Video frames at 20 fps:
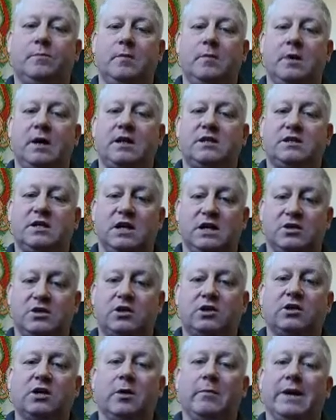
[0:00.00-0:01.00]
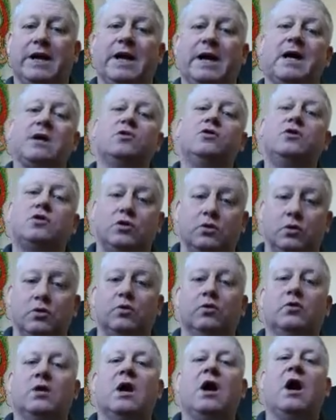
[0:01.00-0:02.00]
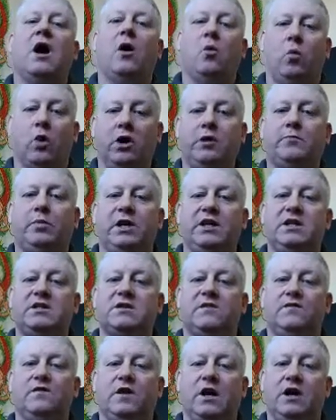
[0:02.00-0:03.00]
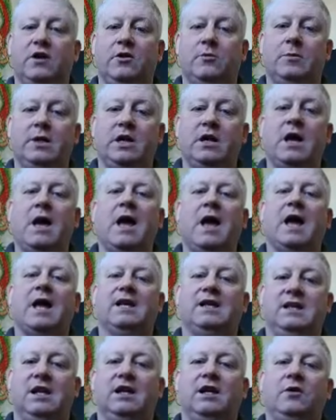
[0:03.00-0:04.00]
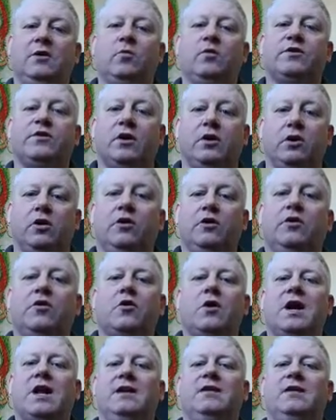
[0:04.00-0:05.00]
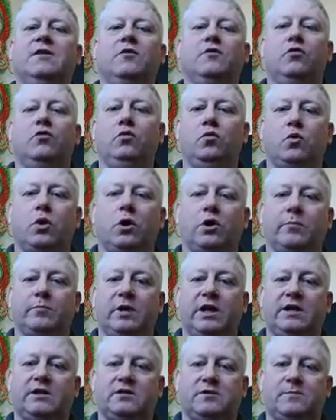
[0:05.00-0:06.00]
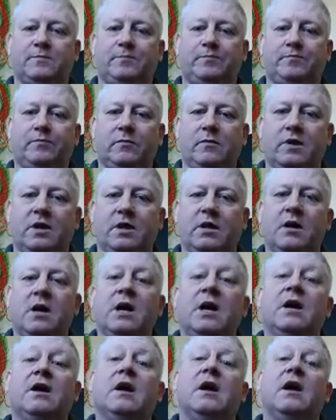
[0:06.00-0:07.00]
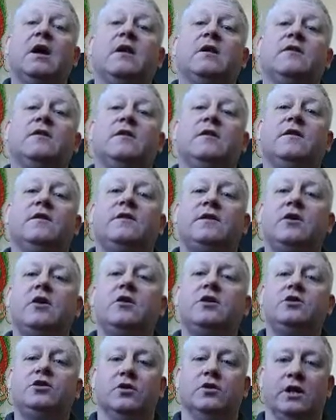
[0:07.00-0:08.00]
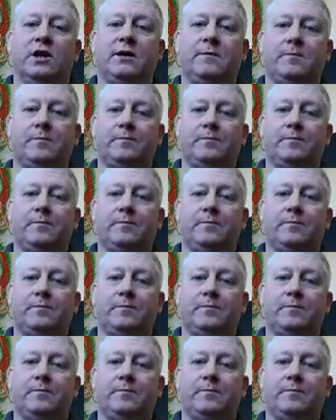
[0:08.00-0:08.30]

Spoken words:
assessor coming into a workplace environment and dealing with a learner in their own workplace. The third unit